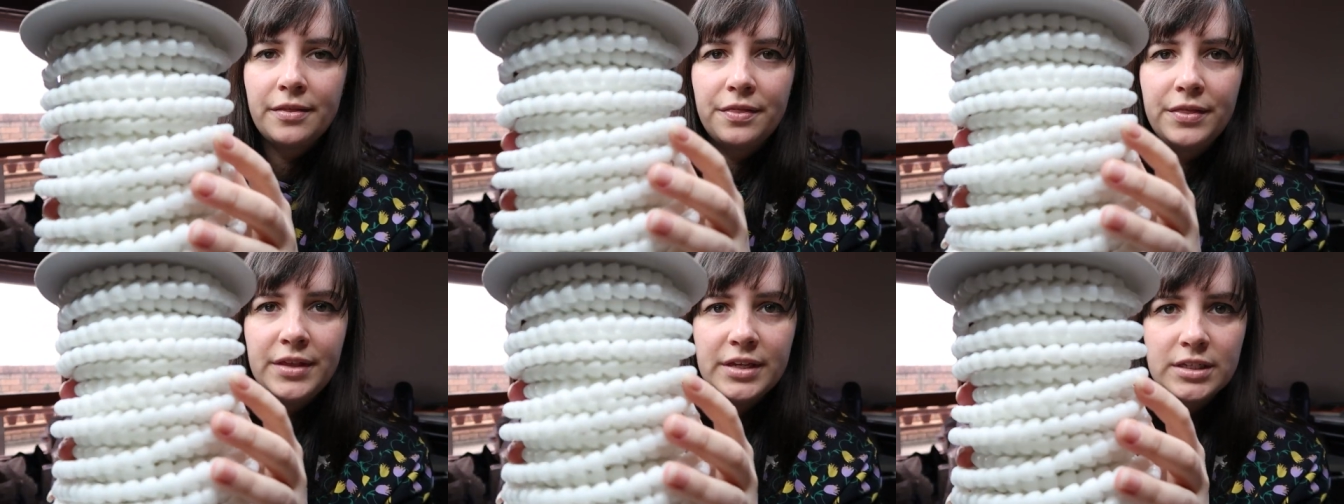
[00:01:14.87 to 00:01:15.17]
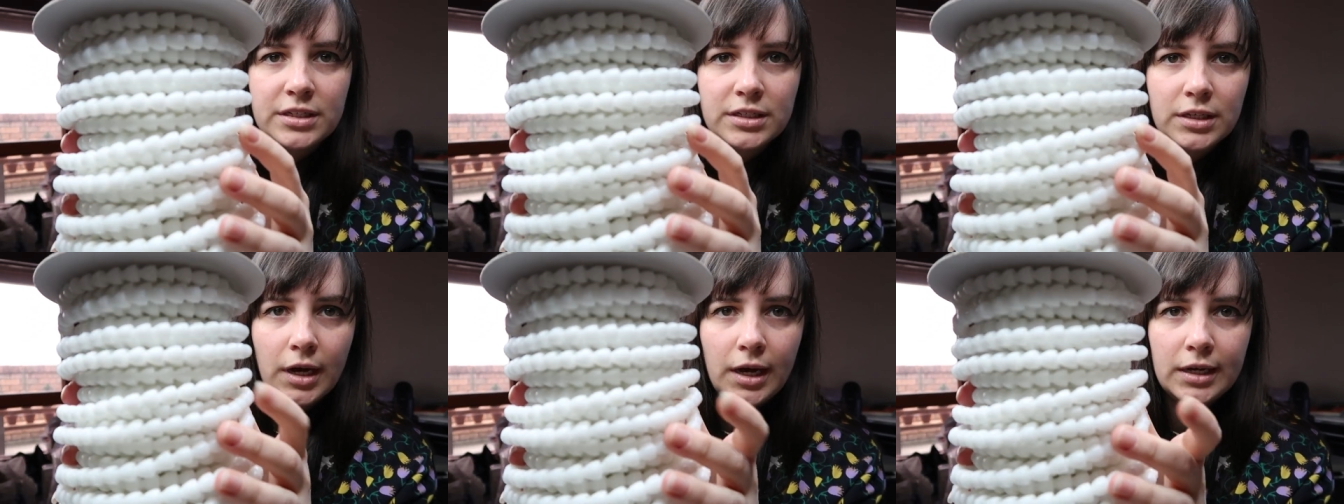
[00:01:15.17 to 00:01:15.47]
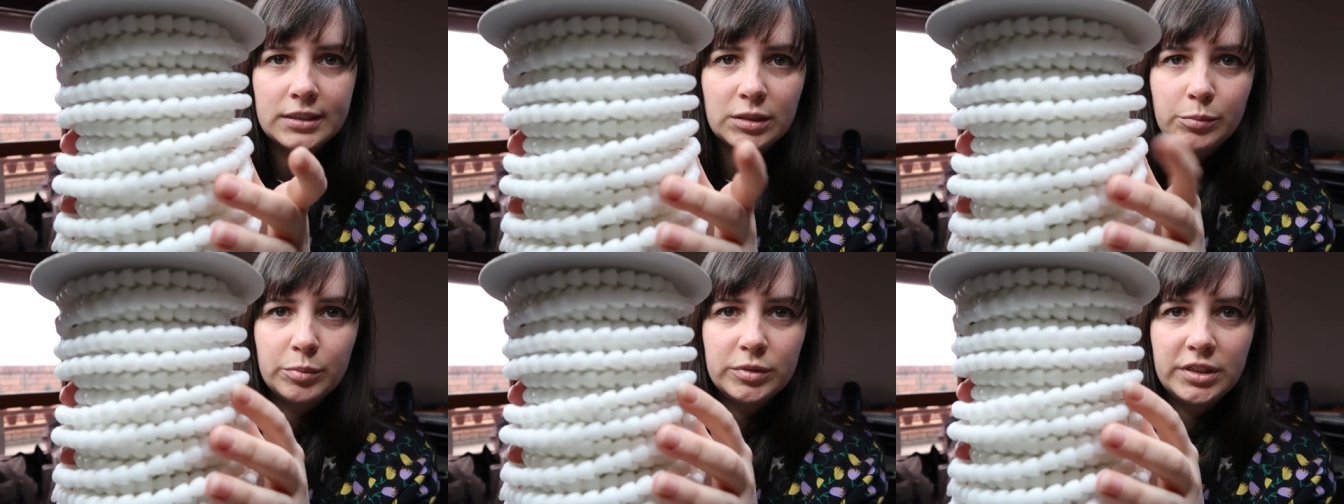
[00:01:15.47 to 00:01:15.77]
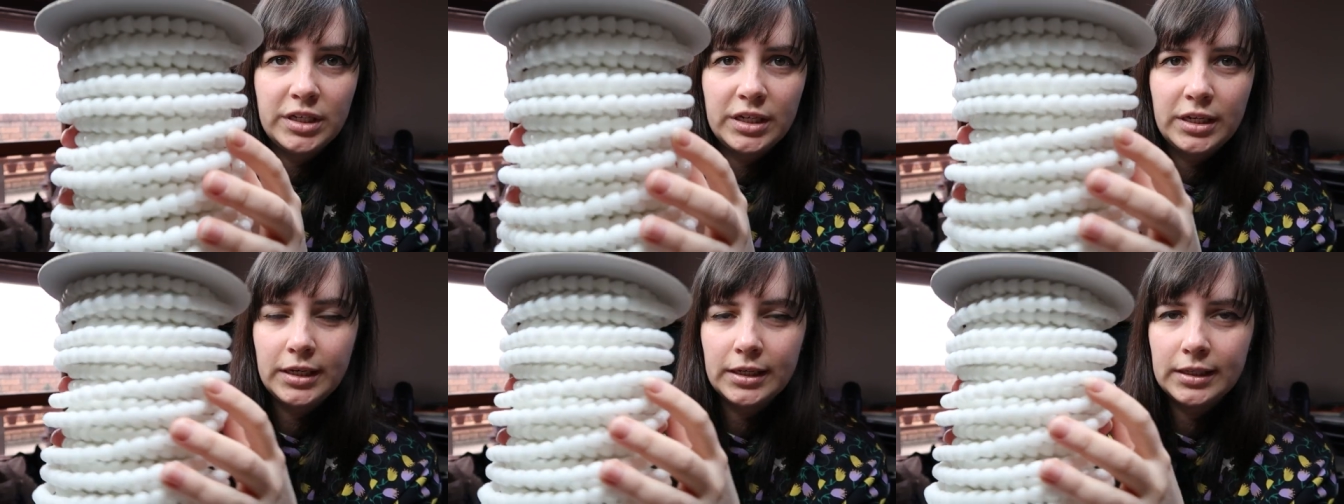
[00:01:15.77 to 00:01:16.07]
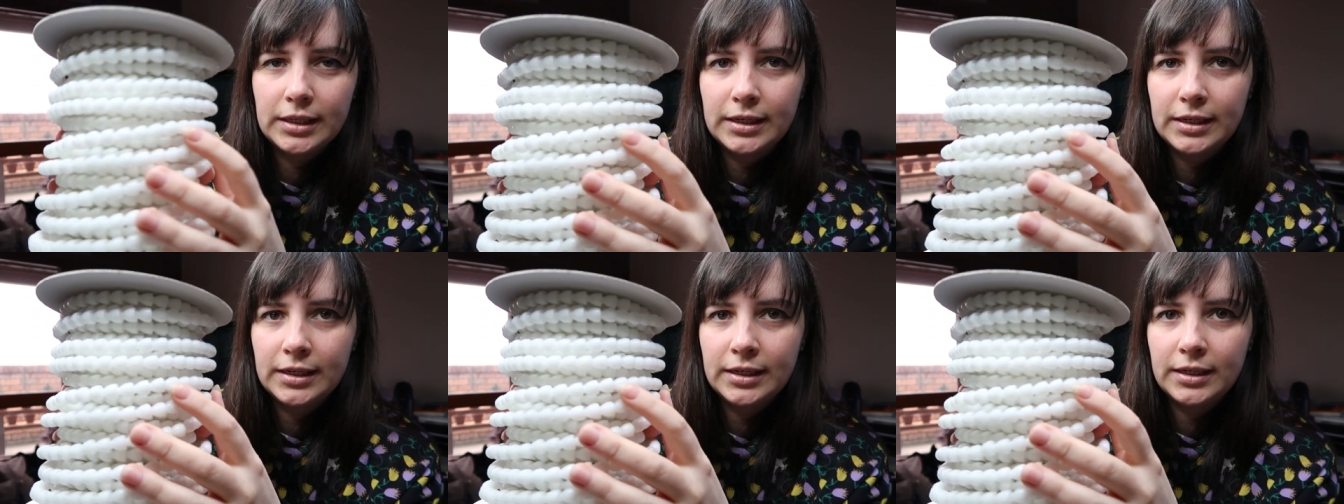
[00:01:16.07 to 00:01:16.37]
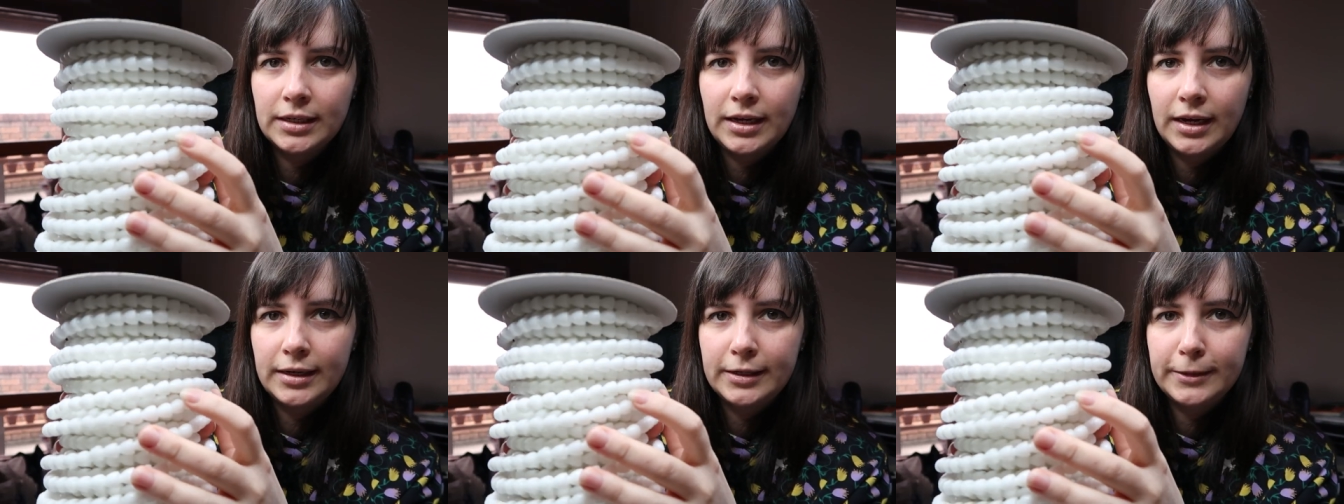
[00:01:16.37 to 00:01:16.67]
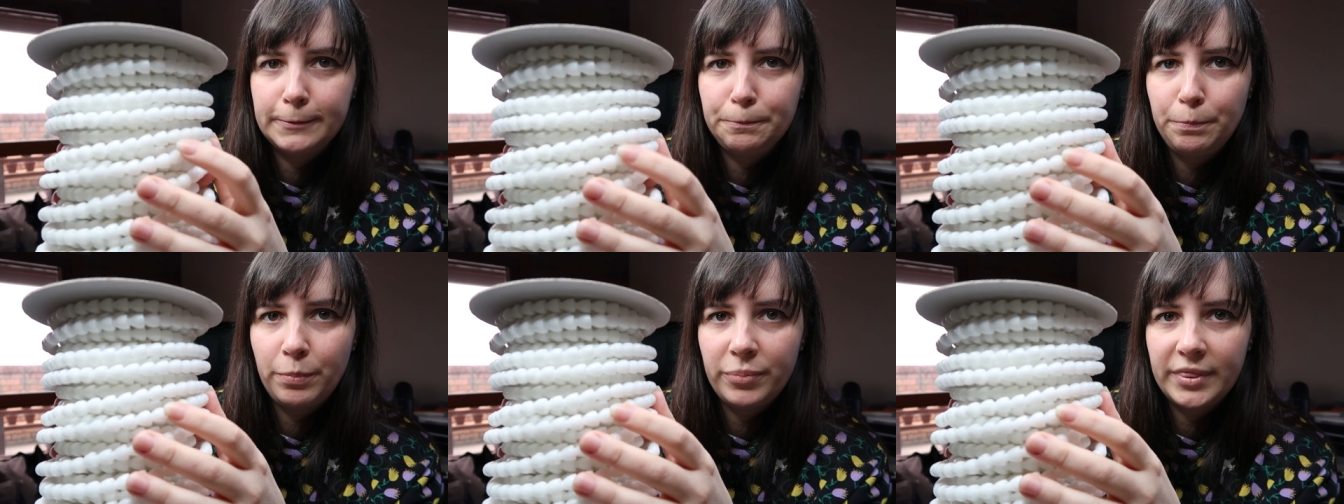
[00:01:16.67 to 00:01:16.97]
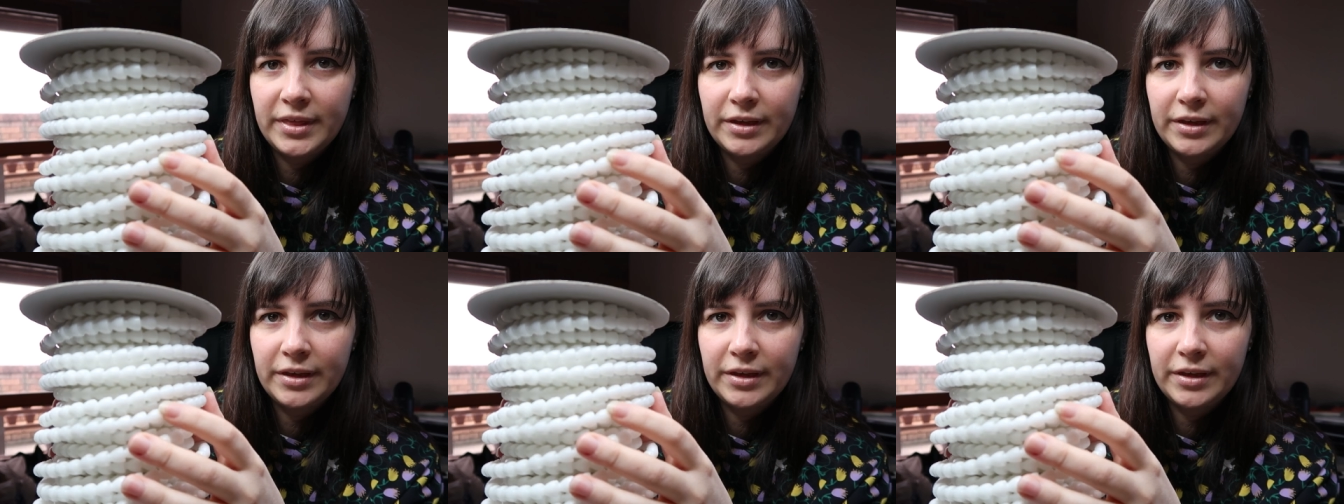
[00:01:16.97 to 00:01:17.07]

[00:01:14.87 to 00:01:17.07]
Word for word: this size in particular, um,